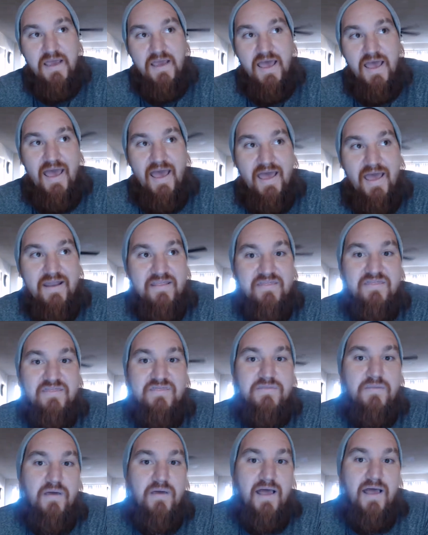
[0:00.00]
and
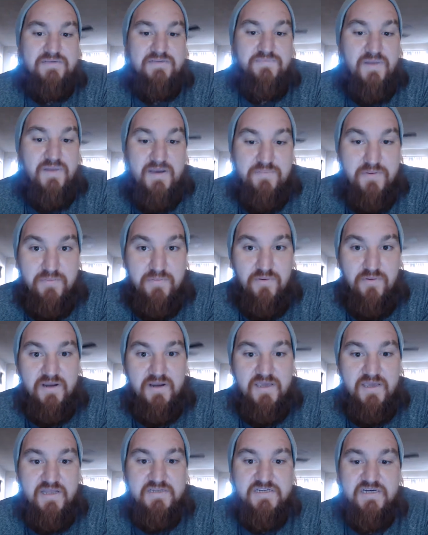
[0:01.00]
as many people on a
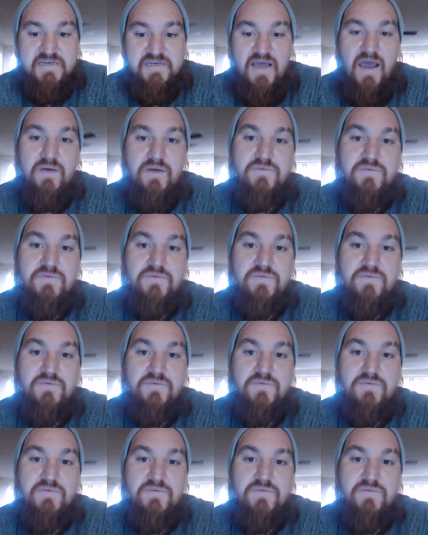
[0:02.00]
ketogenic diet